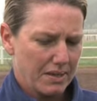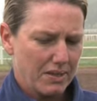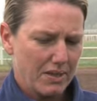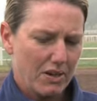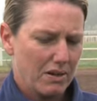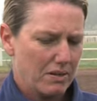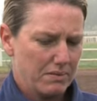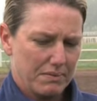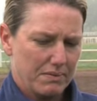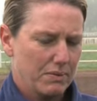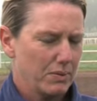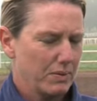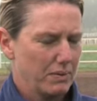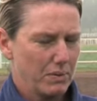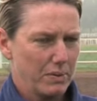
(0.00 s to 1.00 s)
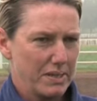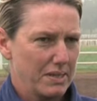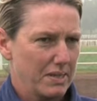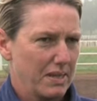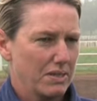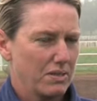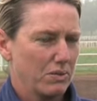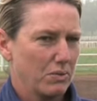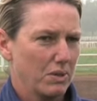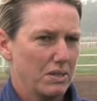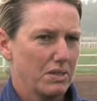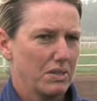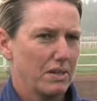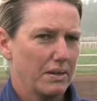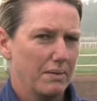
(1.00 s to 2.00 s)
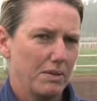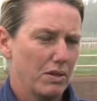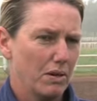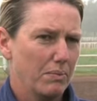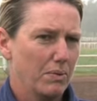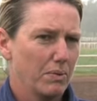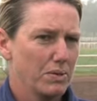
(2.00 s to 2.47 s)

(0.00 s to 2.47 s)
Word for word: yeah, always nice to watch uh, top